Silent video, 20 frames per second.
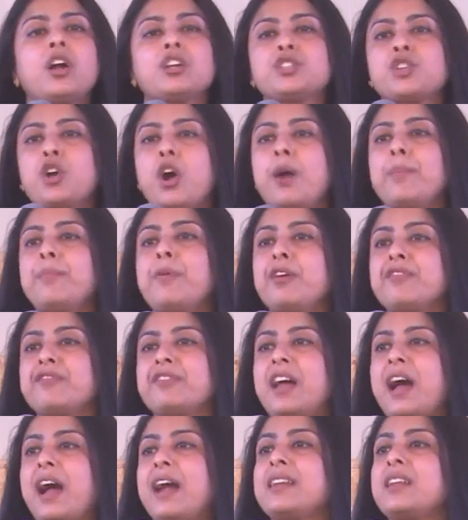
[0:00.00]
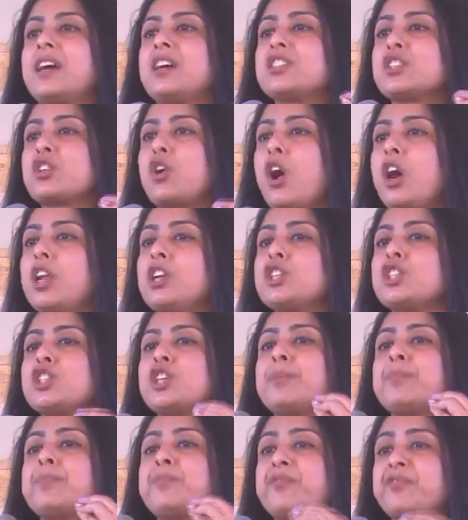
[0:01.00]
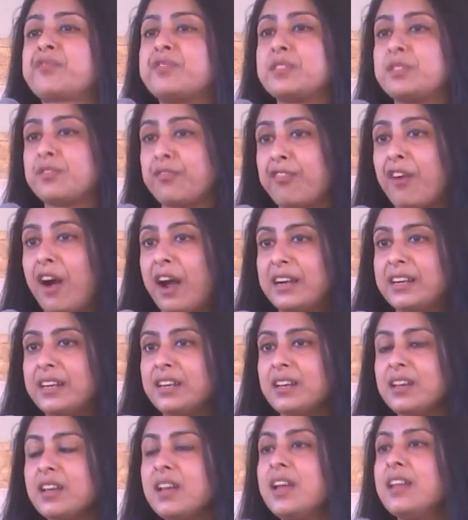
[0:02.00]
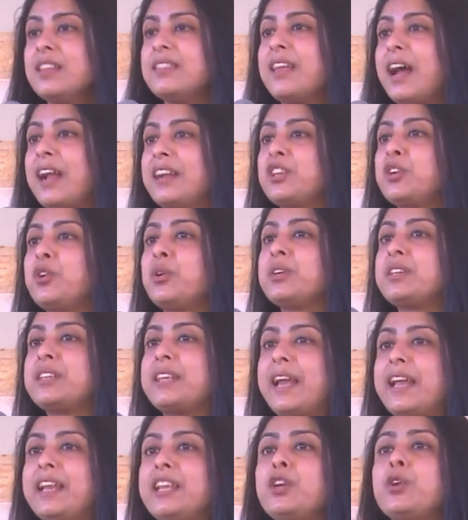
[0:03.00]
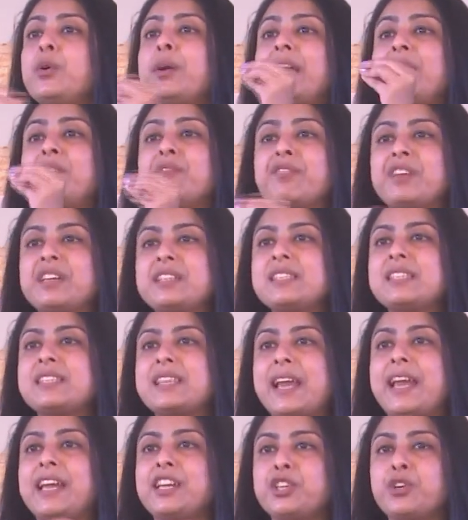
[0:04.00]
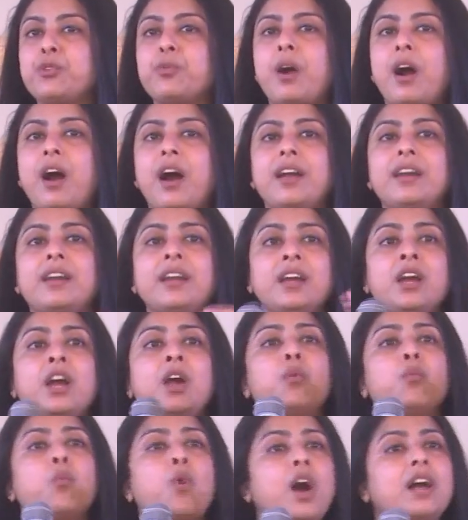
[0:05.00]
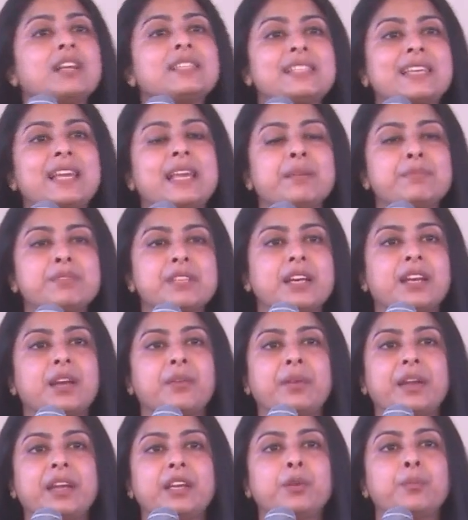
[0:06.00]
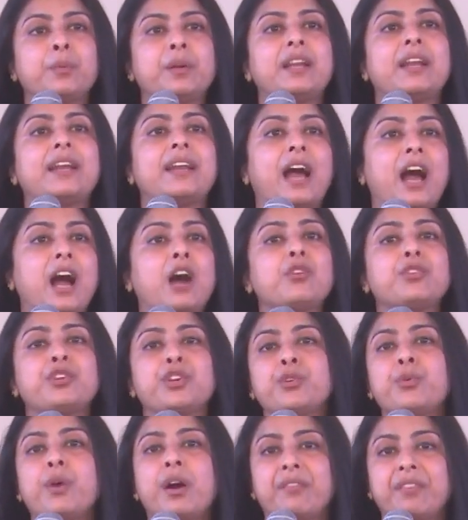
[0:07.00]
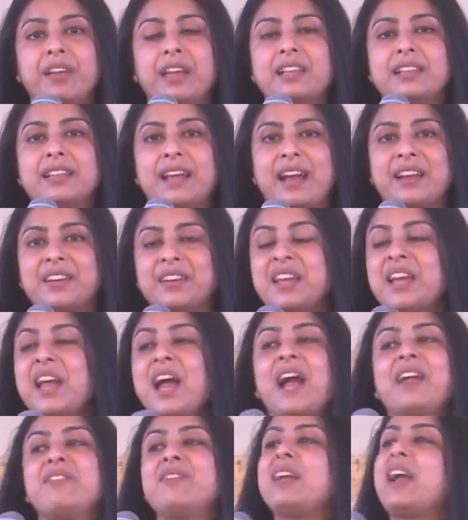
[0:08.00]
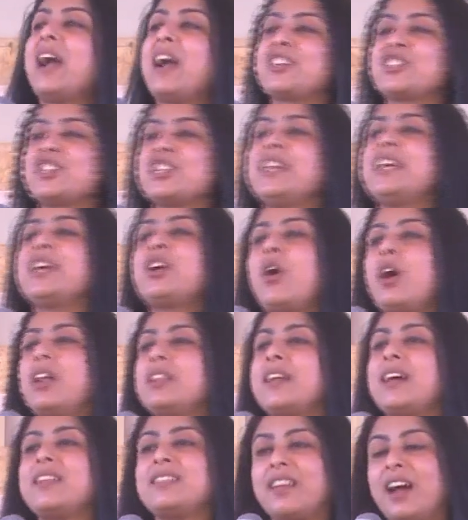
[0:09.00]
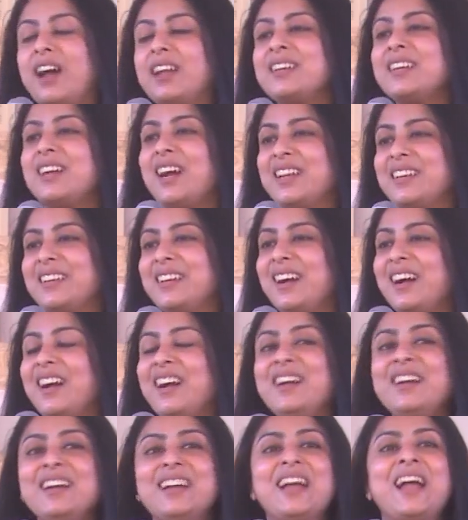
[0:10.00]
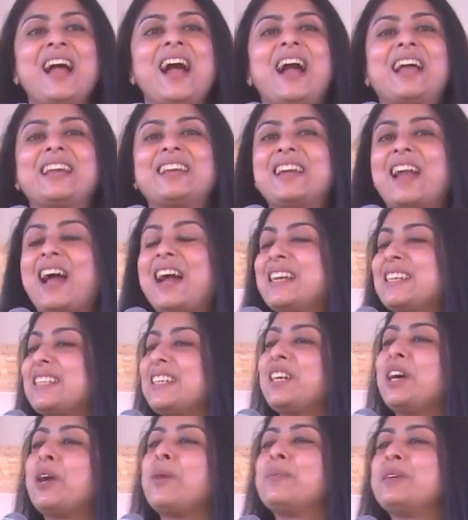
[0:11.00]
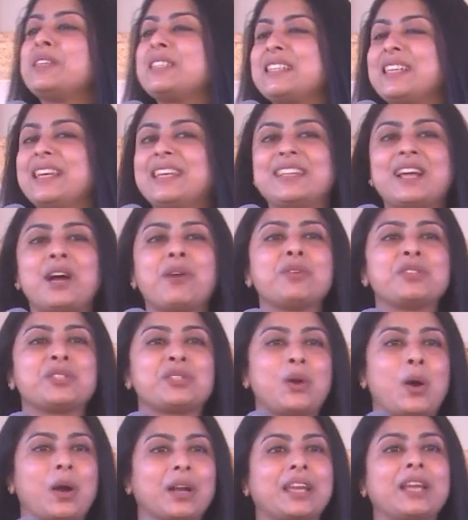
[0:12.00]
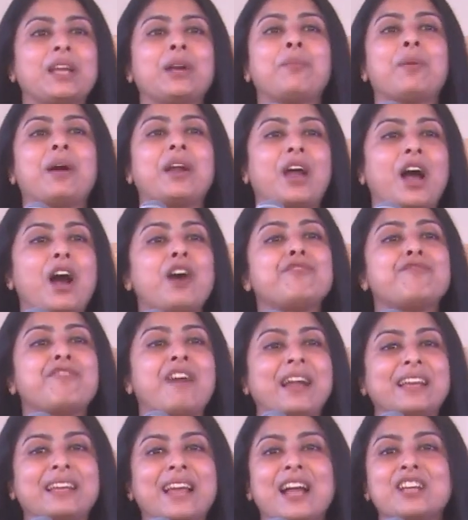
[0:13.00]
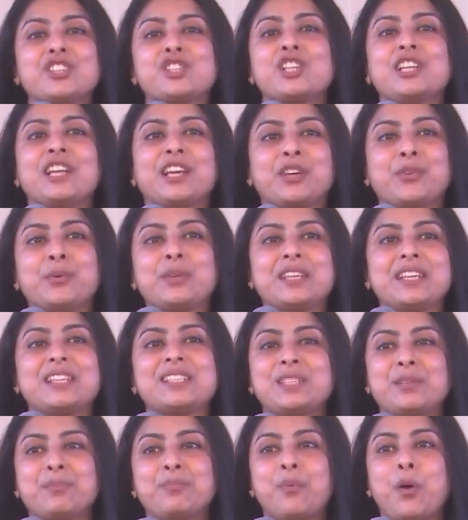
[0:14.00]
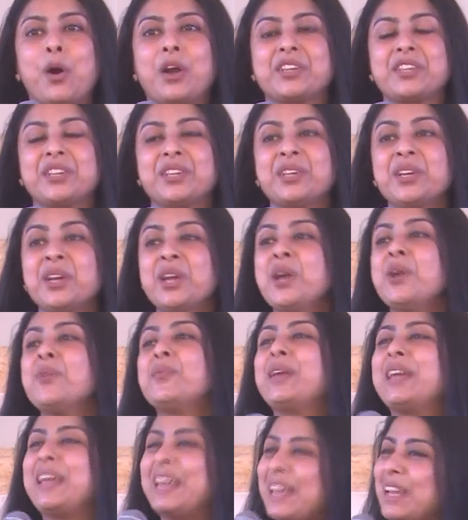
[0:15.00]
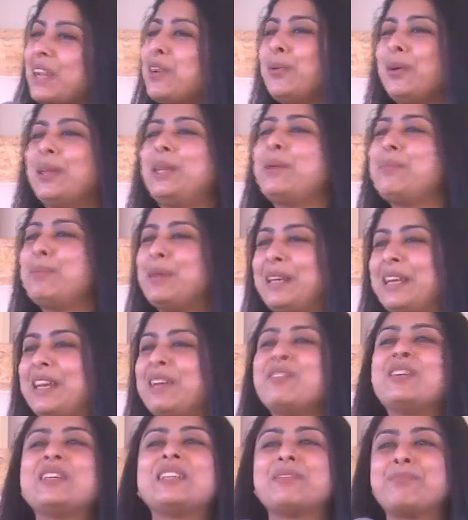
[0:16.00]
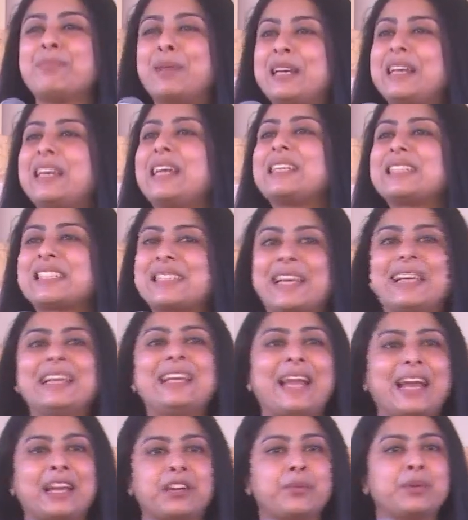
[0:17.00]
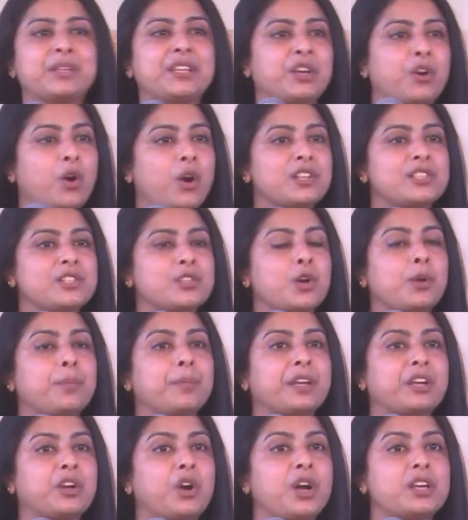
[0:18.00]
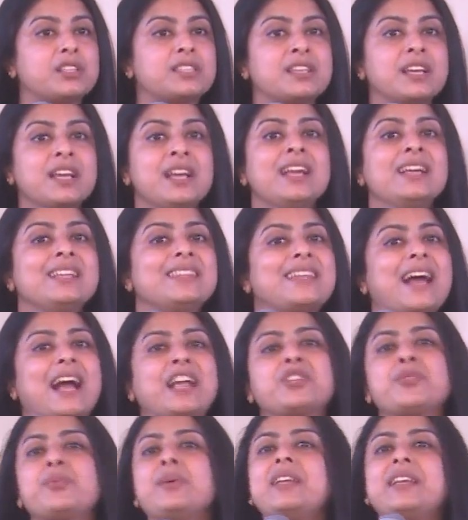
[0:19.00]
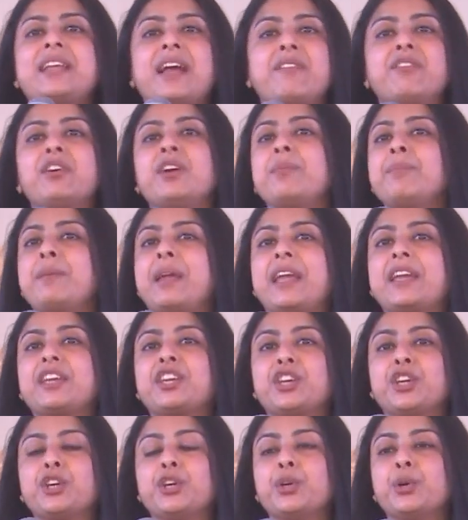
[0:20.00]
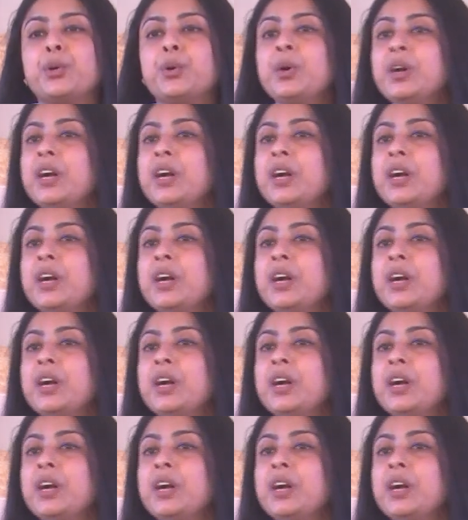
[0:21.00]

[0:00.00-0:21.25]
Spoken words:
top of that a scholarship fund that could tell you in which state you are, what schemes are available, and how do you avail that. And we actually call that Dhan Kanya. And right here, Ms. Neeta was talking about how financial equity is important. We equally believe in building skill equity also, because that will never make you